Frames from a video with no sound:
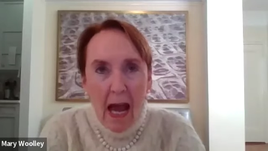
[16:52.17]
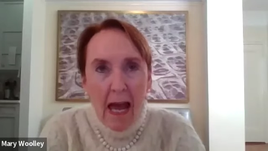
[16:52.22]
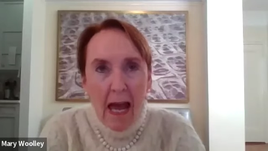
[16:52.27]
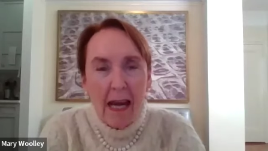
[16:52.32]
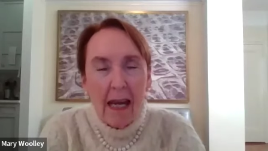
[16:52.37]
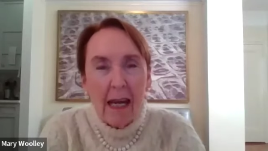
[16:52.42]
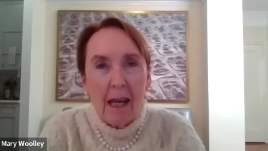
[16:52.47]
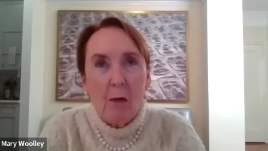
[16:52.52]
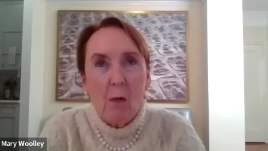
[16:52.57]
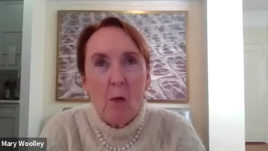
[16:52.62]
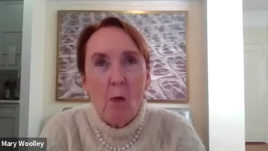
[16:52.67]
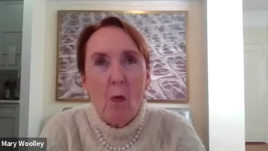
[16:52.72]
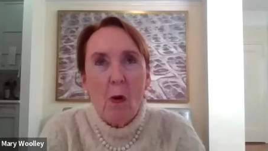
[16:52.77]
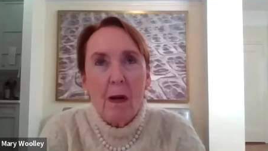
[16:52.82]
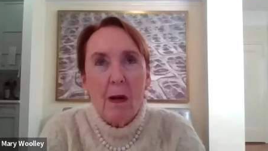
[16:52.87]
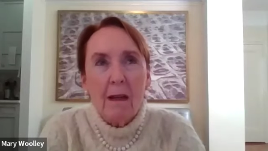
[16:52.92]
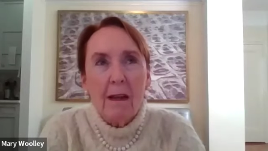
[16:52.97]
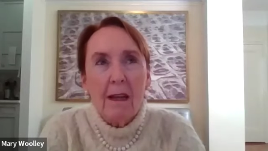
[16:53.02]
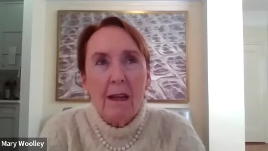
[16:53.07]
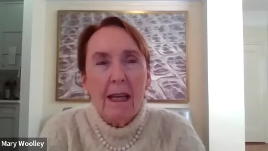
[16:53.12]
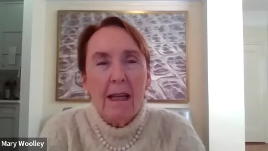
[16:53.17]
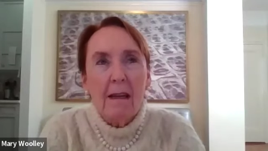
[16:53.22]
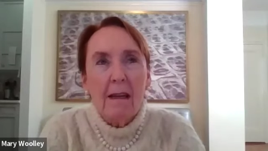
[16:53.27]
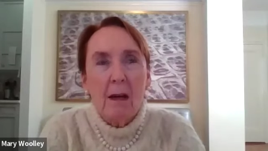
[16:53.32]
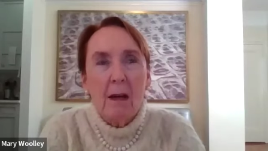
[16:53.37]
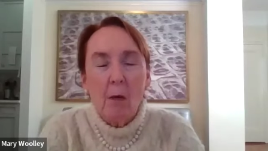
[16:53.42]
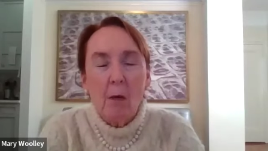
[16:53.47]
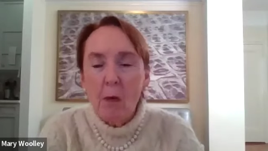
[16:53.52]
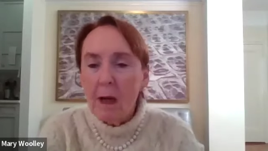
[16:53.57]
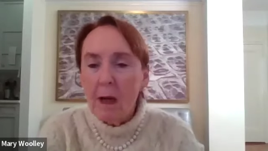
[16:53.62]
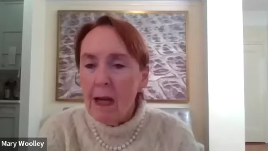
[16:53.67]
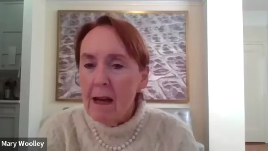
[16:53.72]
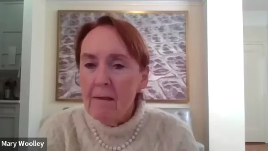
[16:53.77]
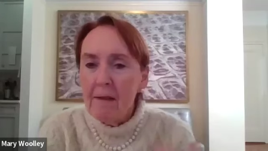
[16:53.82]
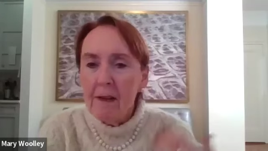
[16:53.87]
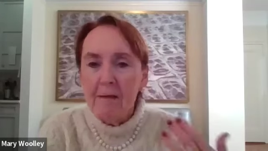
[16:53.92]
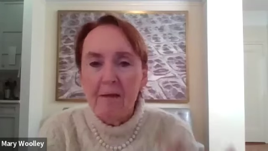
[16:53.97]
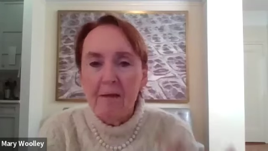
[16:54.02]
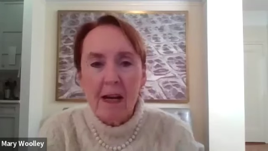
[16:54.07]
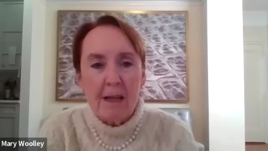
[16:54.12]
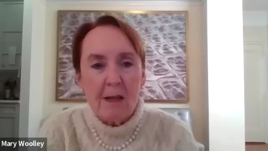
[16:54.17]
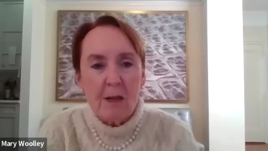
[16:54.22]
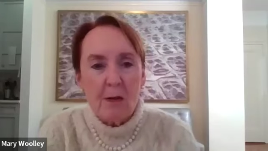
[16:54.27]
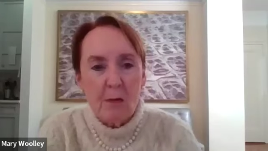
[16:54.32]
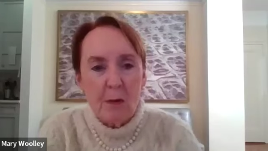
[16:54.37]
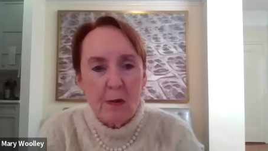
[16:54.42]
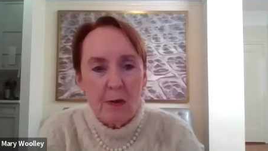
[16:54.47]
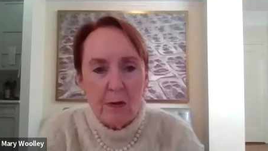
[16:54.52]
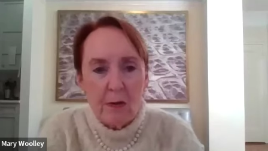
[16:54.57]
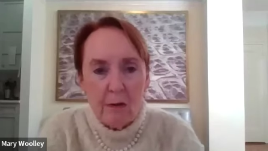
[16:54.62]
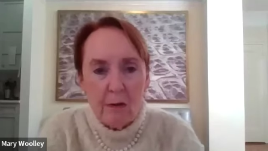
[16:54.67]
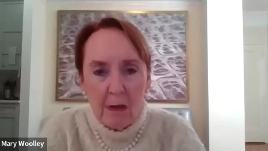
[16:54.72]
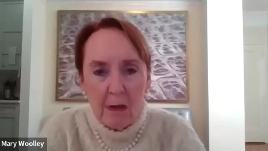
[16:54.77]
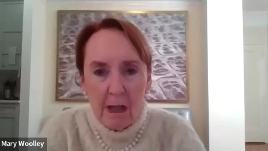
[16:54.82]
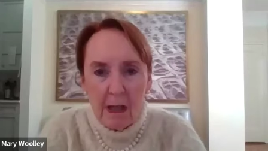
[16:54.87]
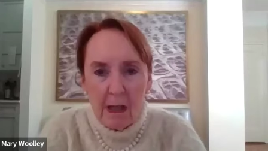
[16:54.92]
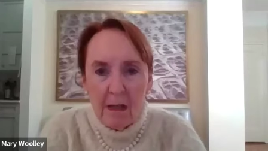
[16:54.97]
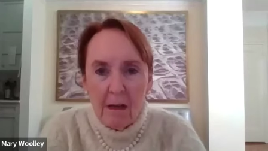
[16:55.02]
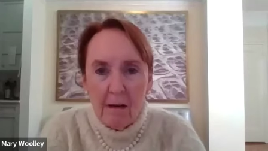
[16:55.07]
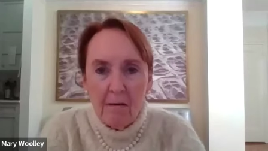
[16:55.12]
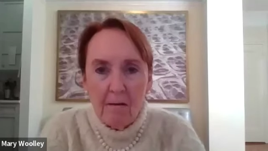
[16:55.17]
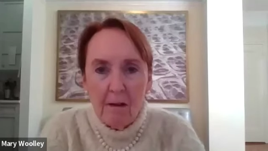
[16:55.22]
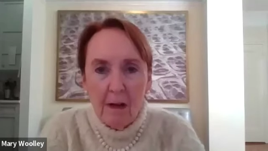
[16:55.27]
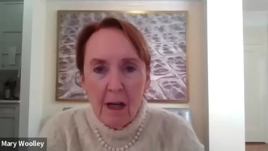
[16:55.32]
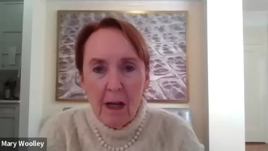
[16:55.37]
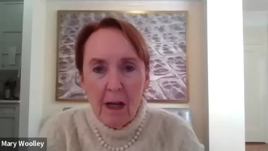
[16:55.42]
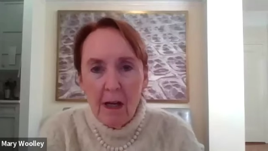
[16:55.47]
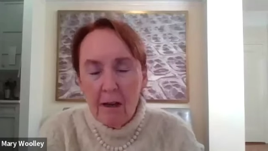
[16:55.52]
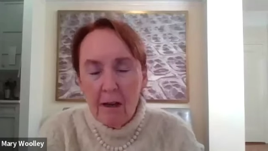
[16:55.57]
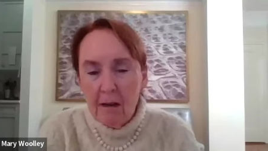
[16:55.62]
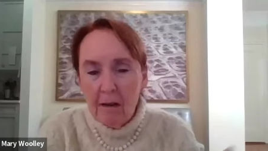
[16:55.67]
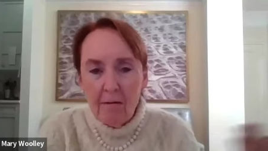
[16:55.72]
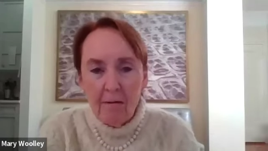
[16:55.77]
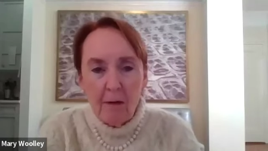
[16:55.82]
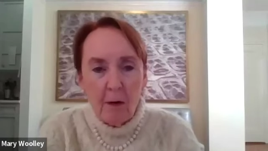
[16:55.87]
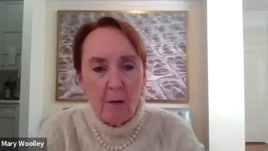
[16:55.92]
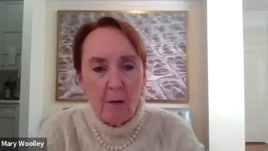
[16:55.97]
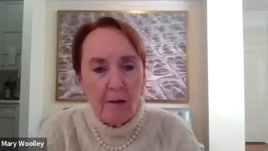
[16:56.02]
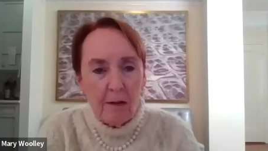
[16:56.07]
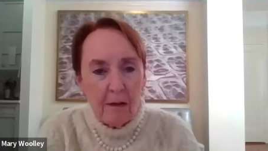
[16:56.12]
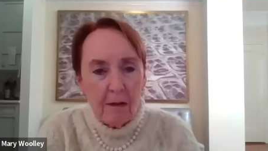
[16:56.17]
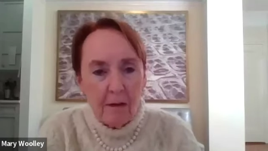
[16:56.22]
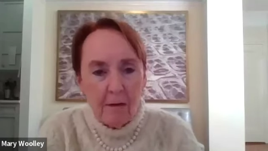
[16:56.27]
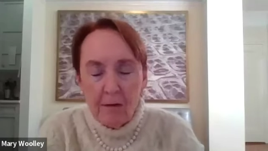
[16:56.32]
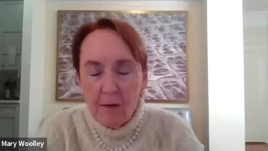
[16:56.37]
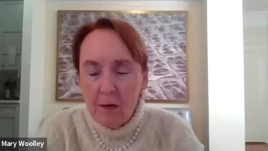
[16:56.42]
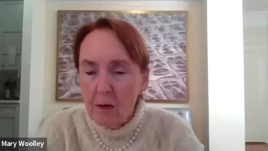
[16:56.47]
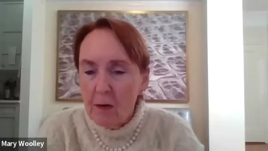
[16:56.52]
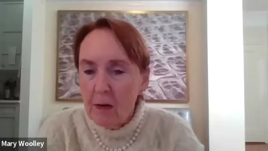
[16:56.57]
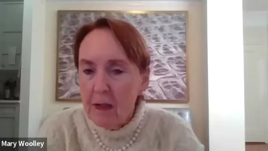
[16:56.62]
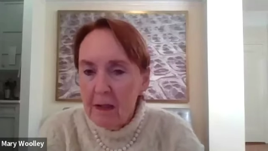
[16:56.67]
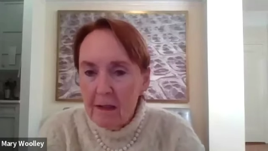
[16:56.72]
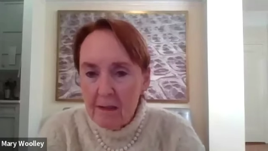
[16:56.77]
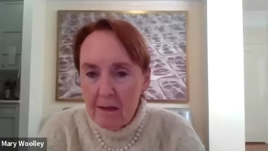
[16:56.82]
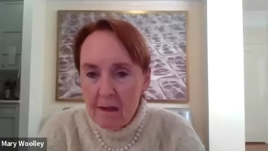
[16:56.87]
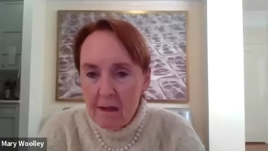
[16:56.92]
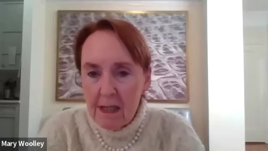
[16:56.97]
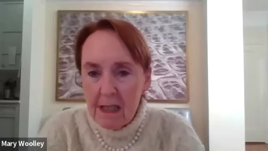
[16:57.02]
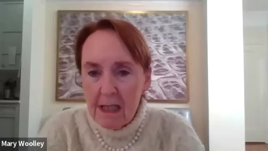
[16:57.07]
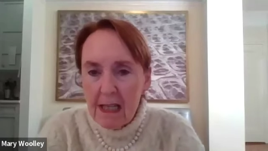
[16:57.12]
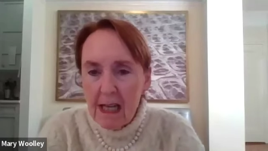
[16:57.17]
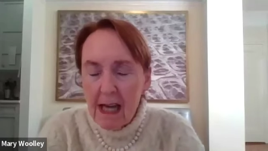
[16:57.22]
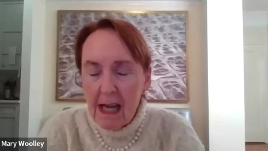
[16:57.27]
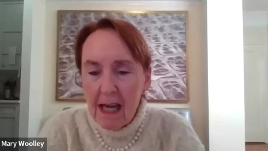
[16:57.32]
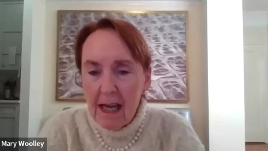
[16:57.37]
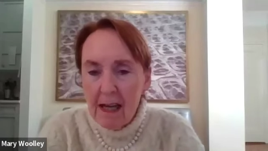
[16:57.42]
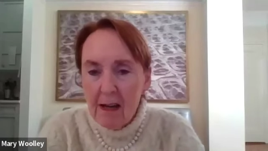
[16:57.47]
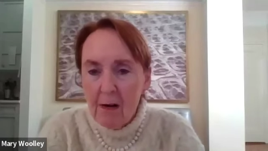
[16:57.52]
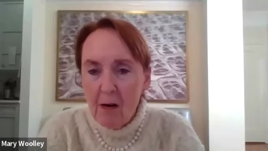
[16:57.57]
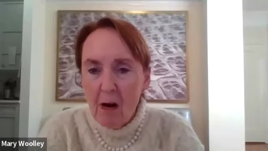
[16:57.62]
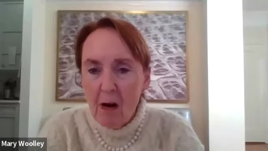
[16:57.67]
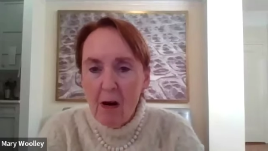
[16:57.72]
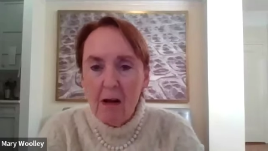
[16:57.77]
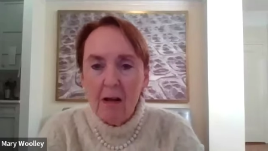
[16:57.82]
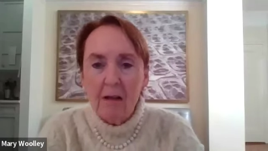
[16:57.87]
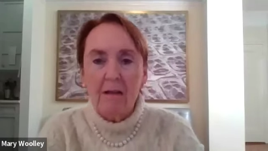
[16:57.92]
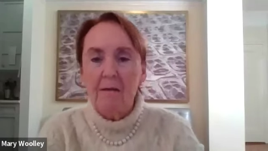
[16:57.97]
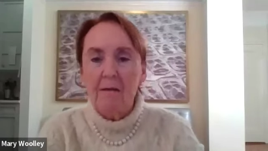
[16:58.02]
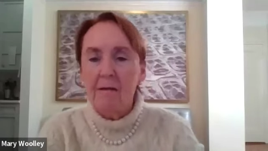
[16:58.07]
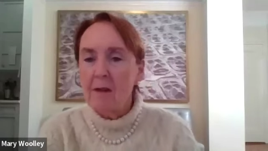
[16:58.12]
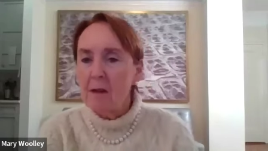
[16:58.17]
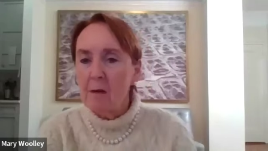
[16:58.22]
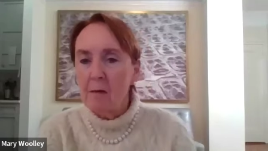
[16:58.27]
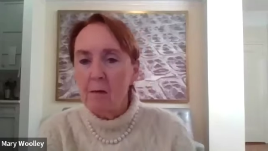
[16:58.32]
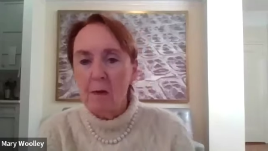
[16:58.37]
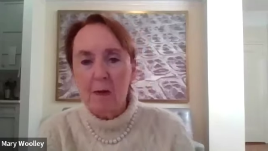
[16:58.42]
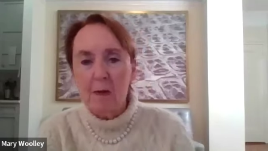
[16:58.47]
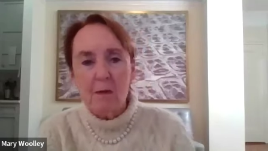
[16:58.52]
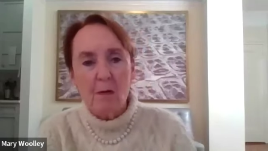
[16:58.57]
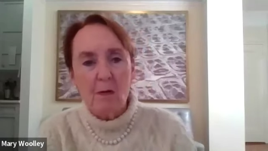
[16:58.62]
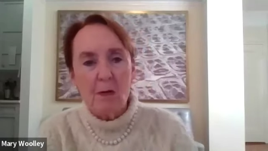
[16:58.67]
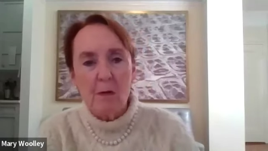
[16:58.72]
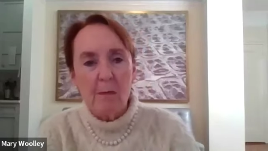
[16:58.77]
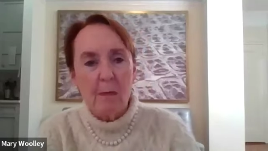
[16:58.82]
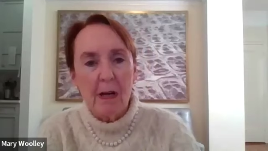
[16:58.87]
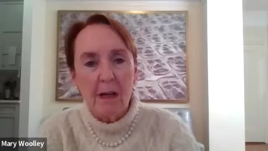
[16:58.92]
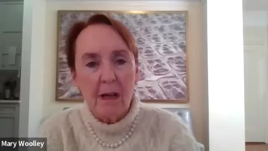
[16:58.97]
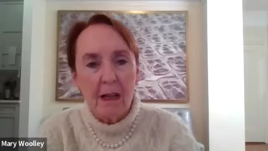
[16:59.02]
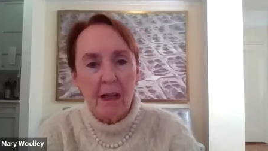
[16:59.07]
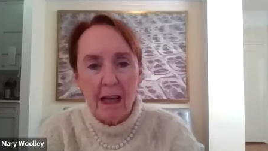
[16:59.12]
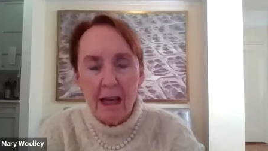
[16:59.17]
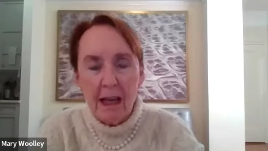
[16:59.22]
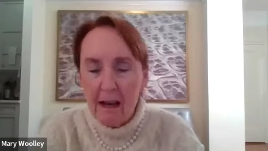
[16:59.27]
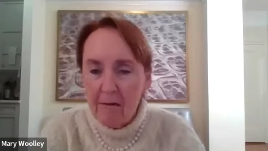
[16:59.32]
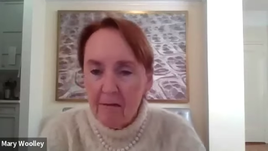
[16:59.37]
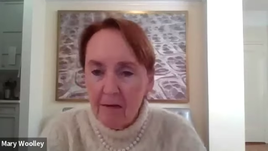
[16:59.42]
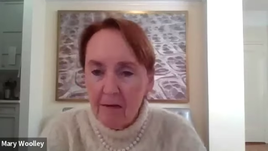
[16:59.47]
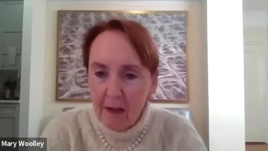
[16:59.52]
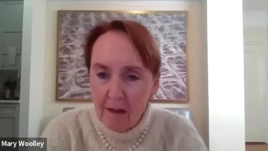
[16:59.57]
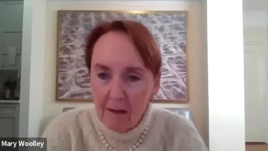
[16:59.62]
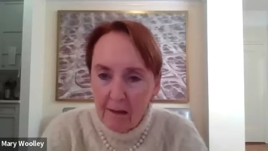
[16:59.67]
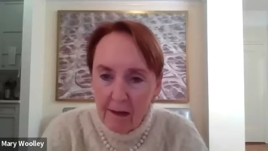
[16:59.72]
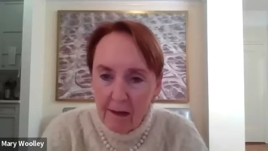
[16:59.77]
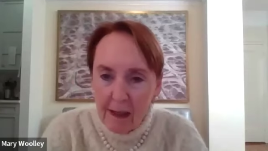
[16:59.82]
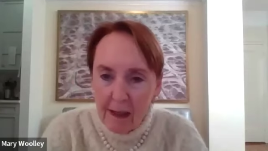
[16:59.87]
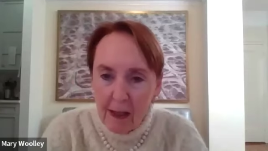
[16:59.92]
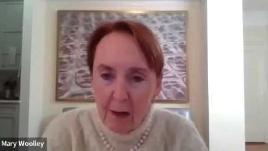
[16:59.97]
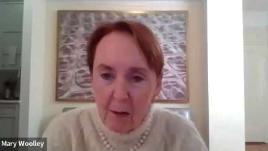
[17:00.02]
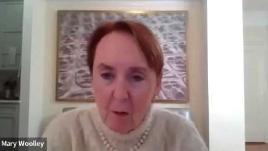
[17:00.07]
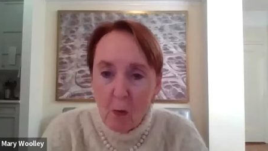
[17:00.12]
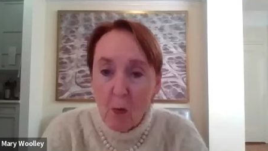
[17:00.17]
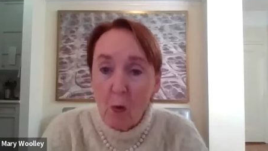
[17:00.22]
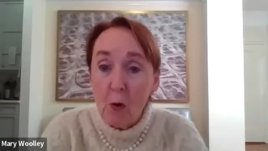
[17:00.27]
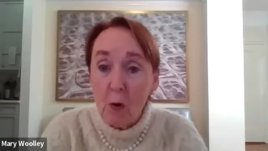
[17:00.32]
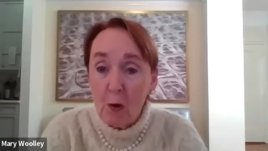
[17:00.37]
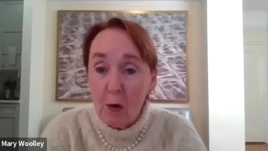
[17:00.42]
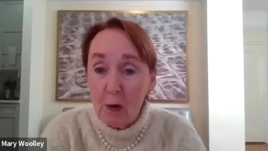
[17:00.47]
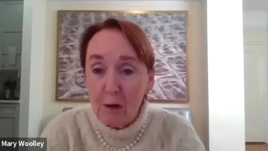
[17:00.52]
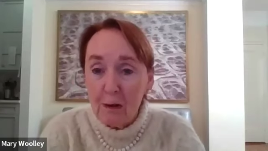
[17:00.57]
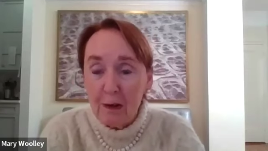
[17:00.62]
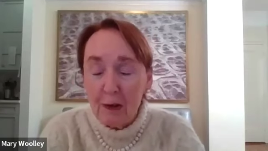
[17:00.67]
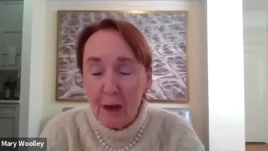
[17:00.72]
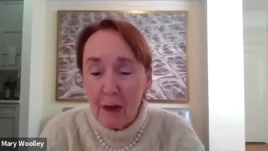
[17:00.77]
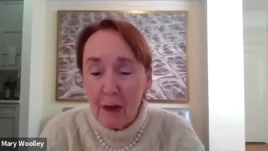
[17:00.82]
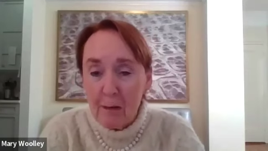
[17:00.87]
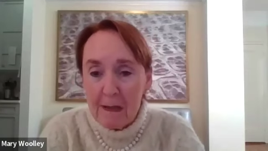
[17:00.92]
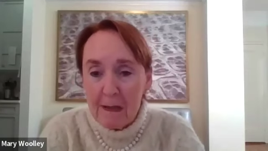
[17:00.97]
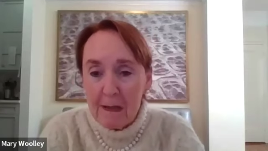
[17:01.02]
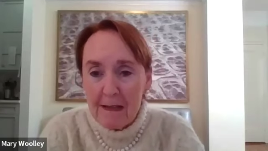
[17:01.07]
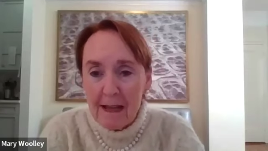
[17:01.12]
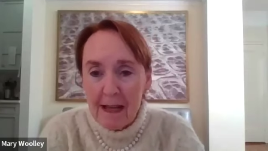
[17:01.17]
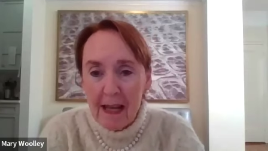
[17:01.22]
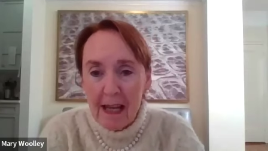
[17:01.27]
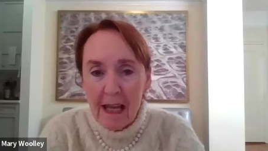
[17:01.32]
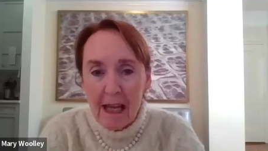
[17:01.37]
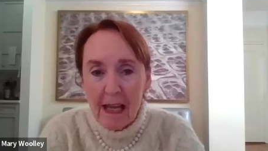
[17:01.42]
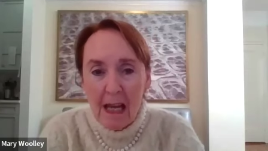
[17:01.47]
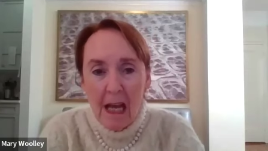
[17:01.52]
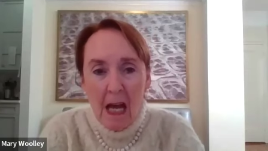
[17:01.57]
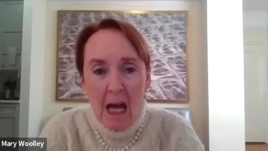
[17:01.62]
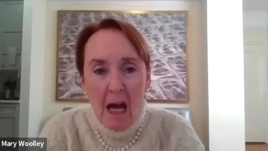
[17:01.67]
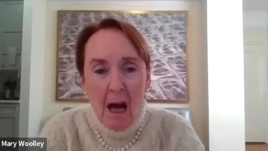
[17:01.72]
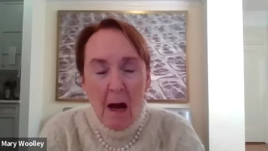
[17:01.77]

And what can what kind of advice would you give the folks that have joined us today, or all of the Research America advocacy world, shall we say,